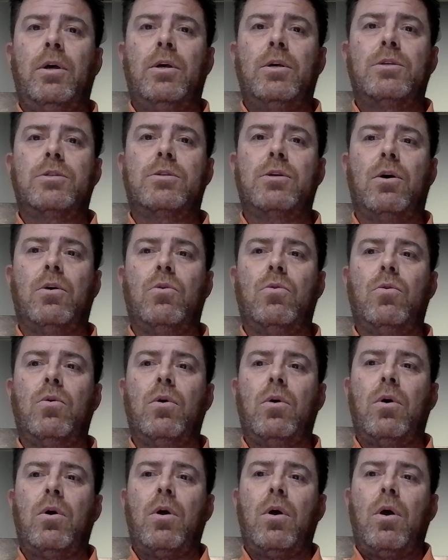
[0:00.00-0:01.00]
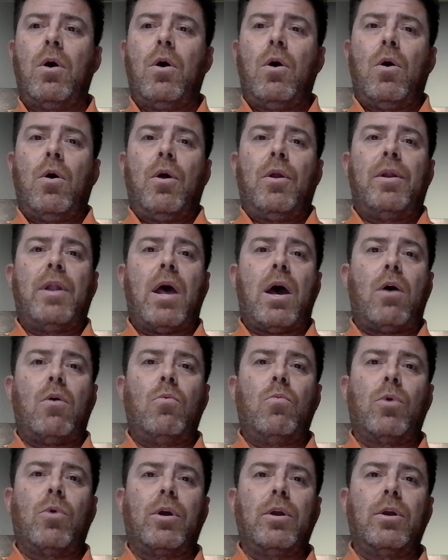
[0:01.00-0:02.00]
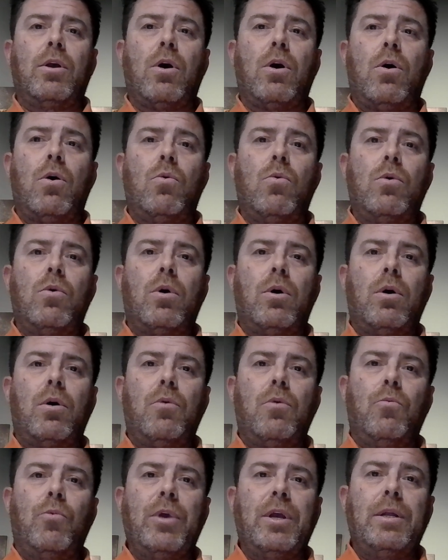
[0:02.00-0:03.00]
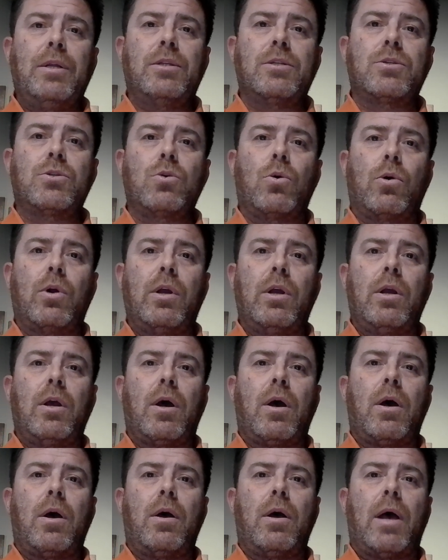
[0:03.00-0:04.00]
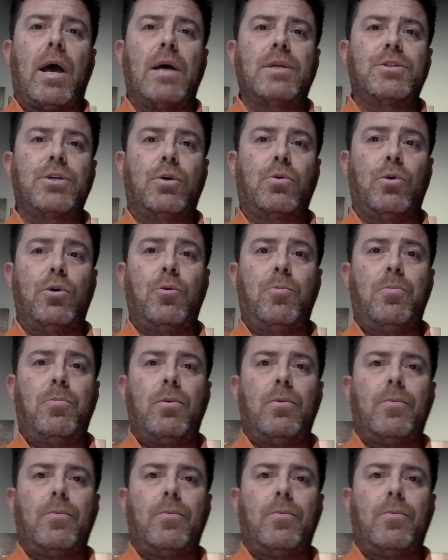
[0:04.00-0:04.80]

So, now we're going to go read the story as a group